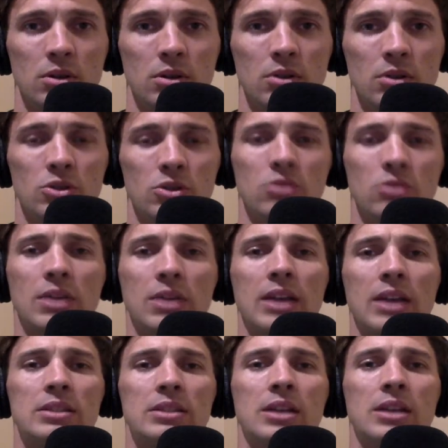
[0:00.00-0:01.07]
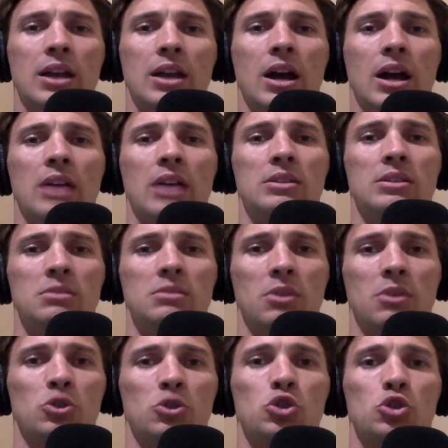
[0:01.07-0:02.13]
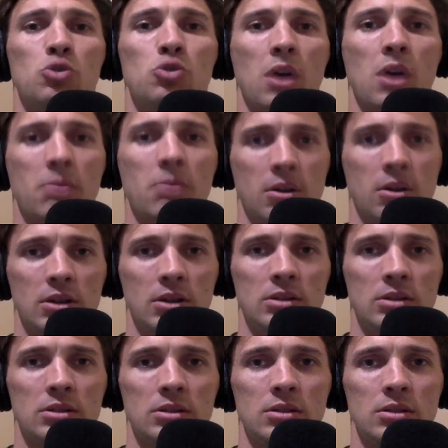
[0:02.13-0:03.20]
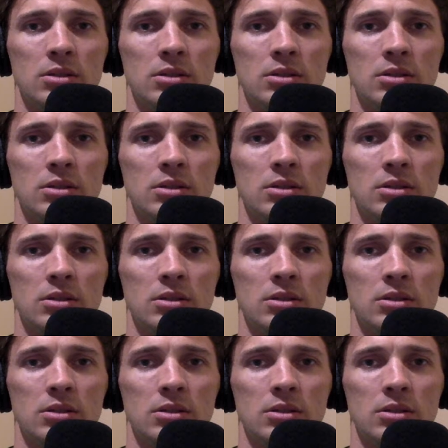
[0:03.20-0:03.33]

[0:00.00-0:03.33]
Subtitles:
So you can't say, I smell strawberries,